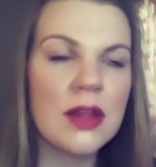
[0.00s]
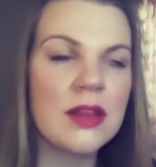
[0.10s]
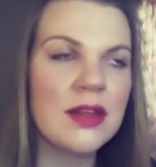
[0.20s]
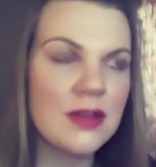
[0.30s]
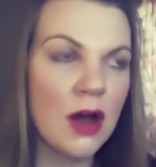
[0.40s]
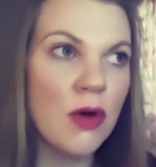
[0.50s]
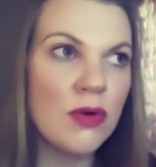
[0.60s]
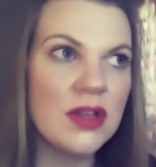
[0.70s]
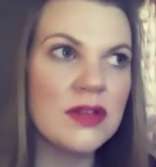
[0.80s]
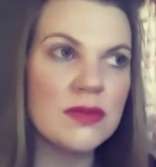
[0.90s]
this
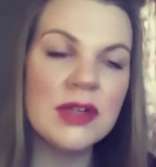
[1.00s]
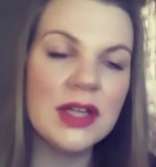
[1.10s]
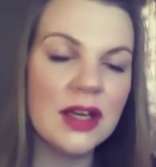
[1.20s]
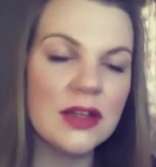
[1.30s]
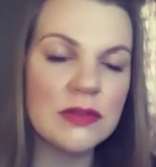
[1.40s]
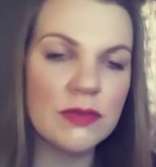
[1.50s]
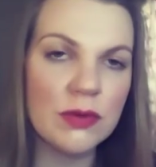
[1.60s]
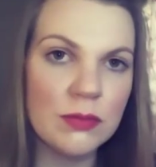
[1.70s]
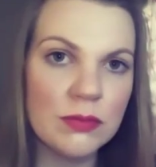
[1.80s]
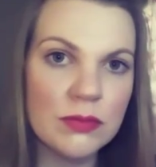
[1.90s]
wholeness really is
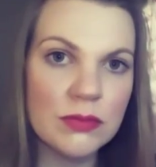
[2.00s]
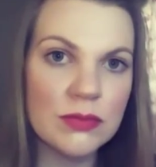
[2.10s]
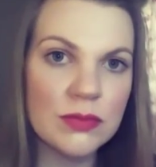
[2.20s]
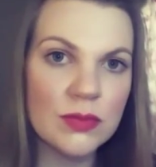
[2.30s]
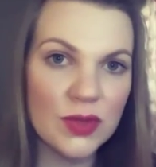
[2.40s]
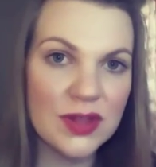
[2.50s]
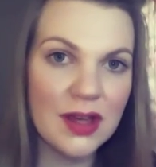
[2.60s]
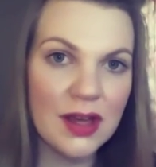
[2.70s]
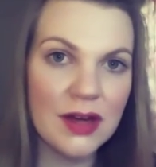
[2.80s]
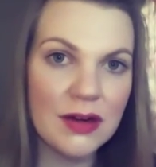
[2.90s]
from
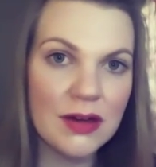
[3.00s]
within.